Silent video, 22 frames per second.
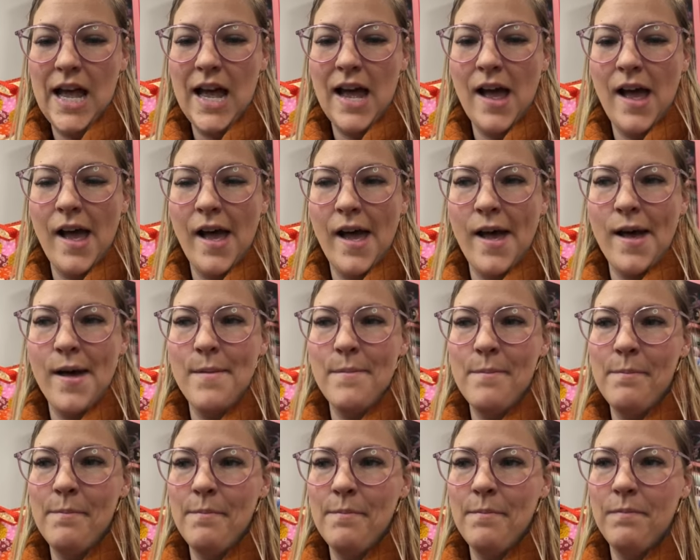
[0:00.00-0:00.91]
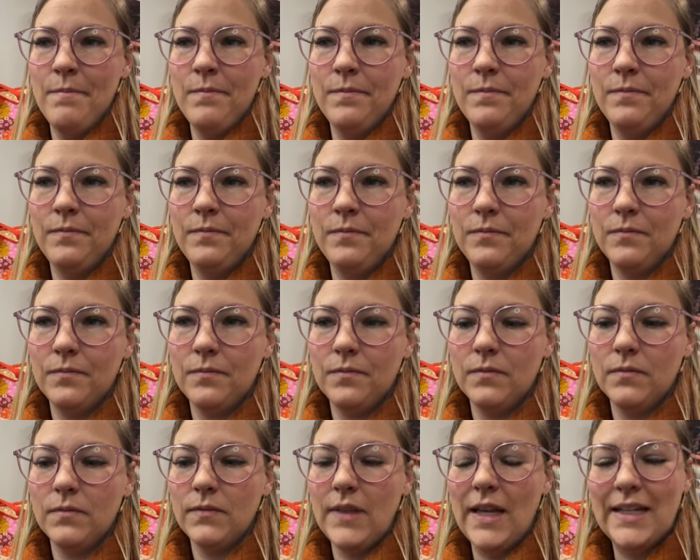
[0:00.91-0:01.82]
Um,
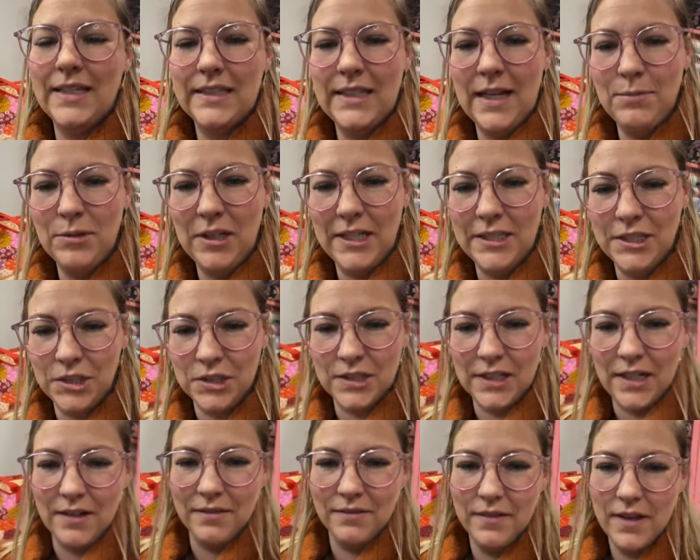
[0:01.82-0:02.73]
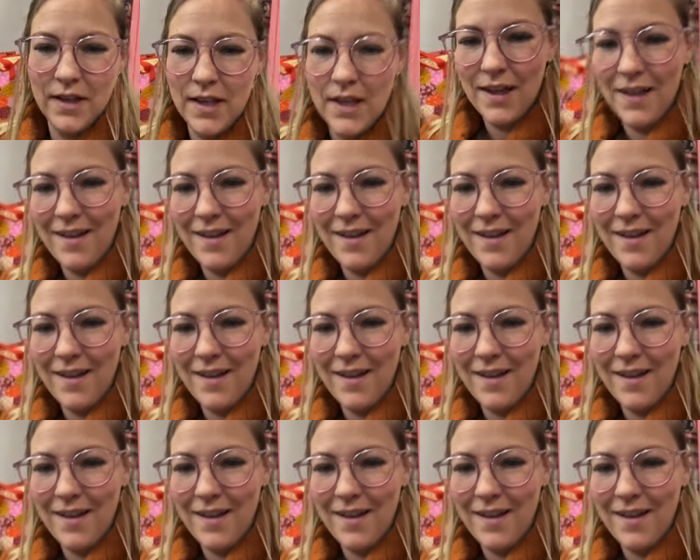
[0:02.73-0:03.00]
like a stabilizer sleeve.